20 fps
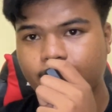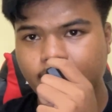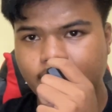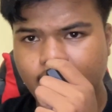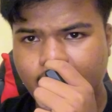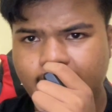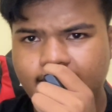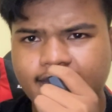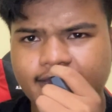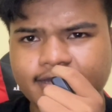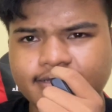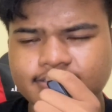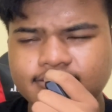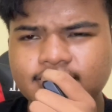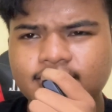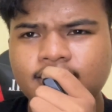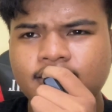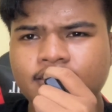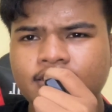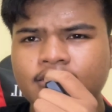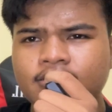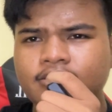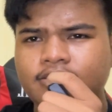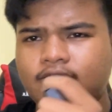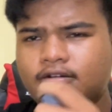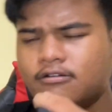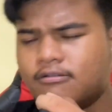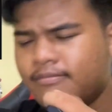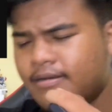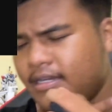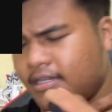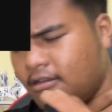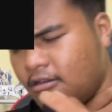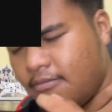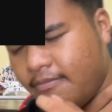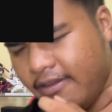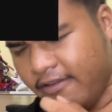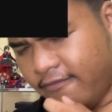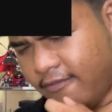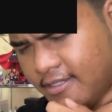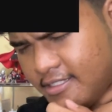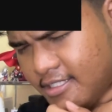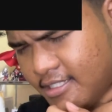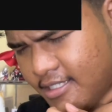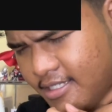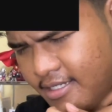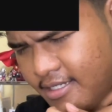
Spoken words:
yes. Oh my god, my voice